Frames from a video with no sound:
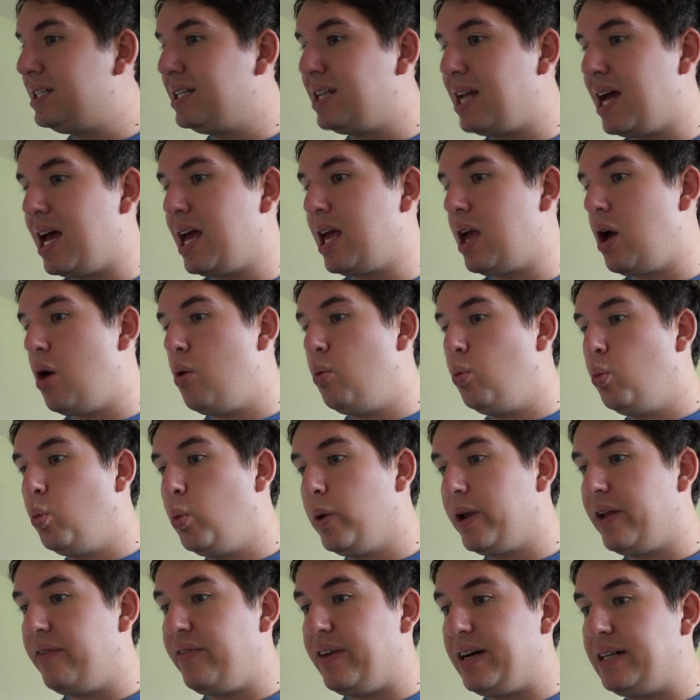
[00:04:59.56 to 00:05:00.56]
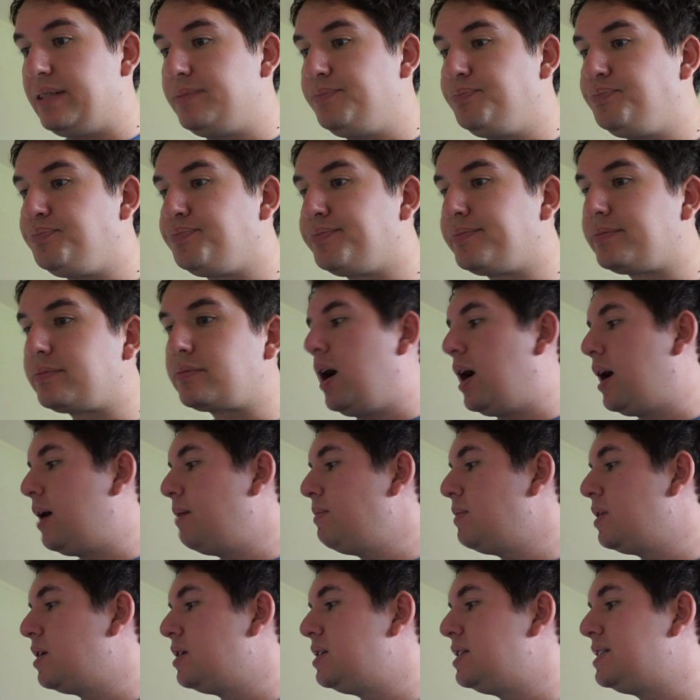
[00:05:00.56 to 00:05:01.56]
today, whatever.
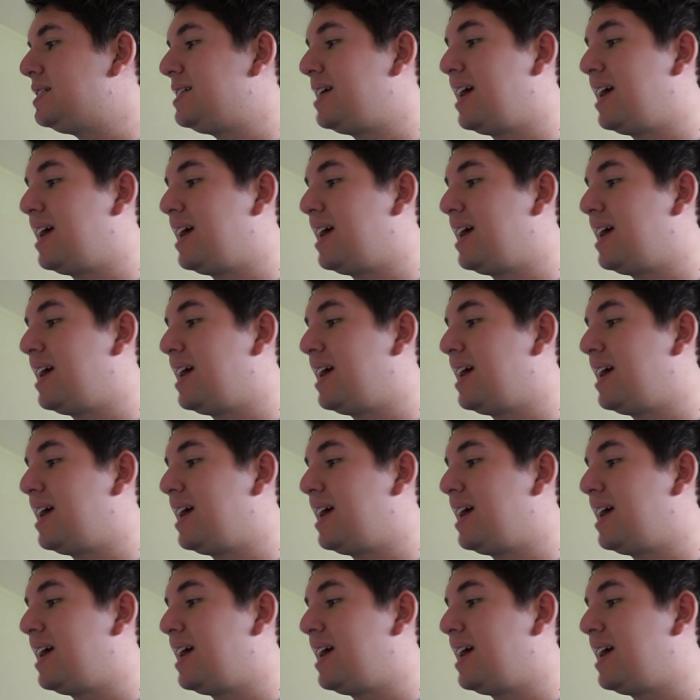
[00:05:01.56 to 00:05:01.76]
I'm gonna